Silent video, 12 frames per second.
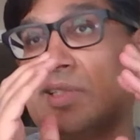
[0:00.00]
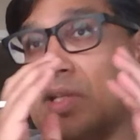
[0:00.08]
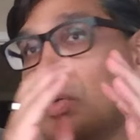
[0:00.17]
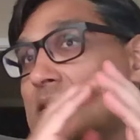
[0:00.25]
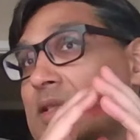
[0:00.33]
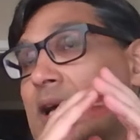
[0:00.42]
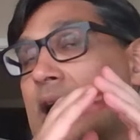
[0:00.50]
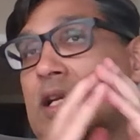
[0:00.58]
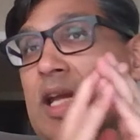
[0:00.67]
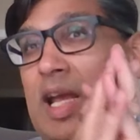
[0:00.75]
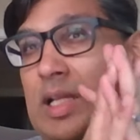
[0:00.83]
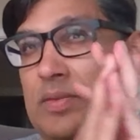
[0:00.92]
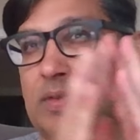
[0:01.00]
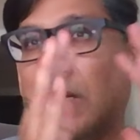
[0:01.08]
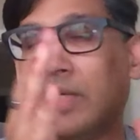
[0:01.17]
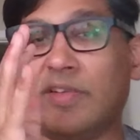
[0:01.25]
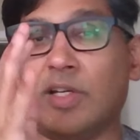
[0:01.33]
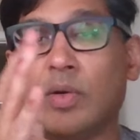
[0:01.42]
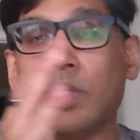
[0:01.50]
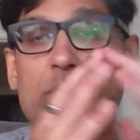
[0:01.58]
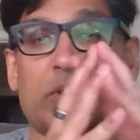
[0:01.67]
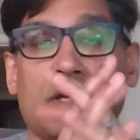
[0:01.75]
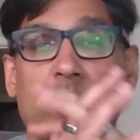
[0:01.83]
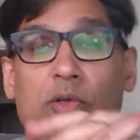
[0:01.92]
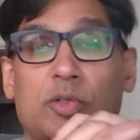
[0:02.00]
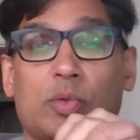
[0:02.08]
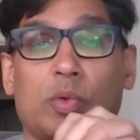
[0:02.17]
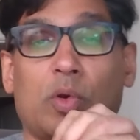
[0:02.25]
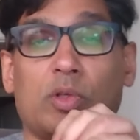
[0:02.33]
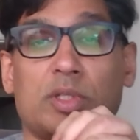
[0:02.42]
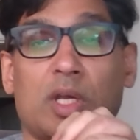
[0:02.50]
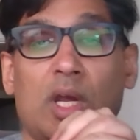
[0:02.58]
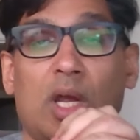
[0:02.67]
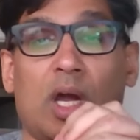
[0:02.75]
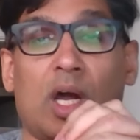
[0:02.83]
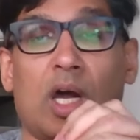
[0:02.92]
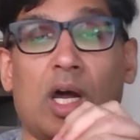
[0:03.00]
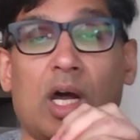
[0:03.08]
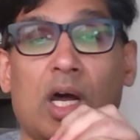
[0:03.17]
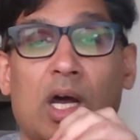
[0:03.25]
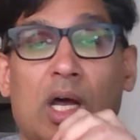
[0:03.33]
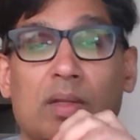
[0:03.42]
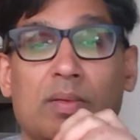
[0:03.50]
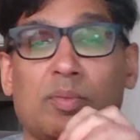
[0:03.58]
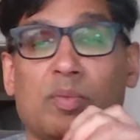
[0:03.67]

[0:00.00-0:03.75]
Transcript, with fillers: there's not a hell of a lot of integration with other tools uh,